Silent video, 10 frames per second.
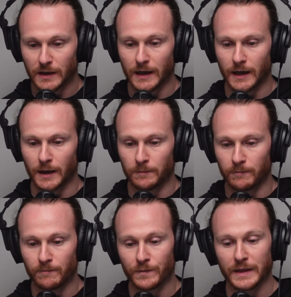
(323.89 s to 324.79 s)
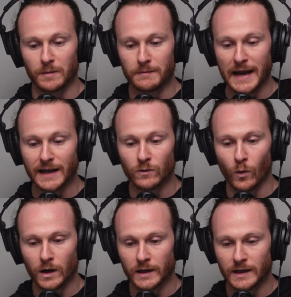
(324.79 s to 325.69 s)
The main
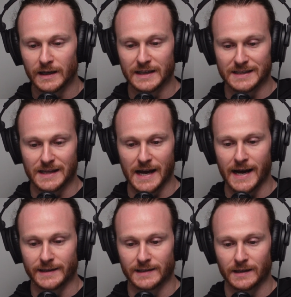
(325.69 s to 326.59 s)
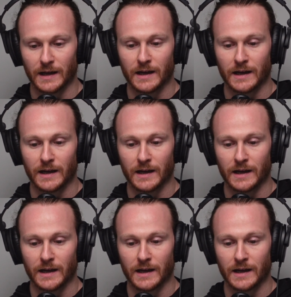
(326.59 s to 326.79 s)
one is that